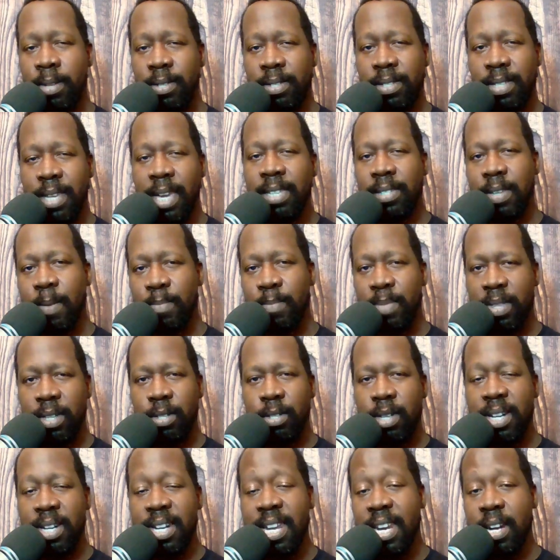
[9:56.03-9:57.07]
say something
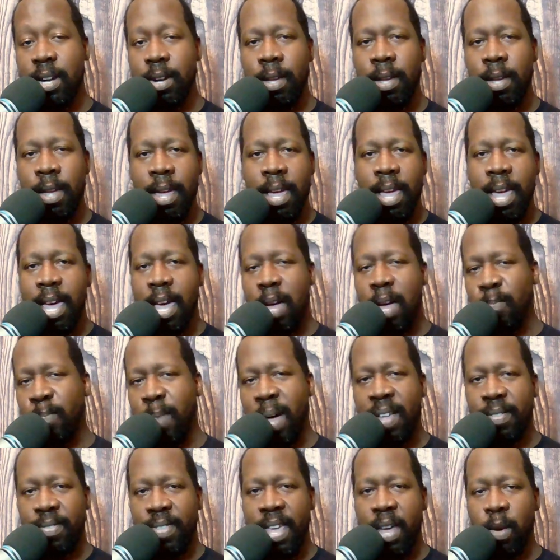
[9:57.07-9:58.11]
to Nina
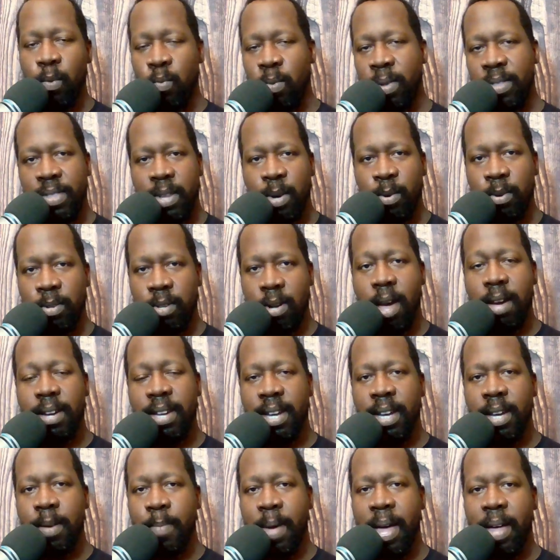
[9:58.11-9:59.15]
about that when they were
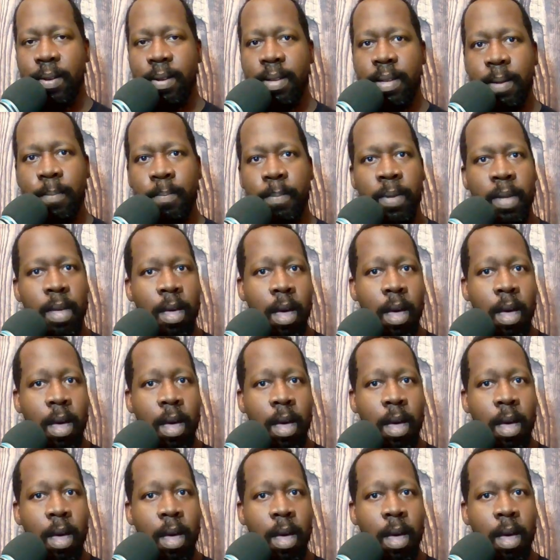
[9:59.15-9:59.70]
talking about him.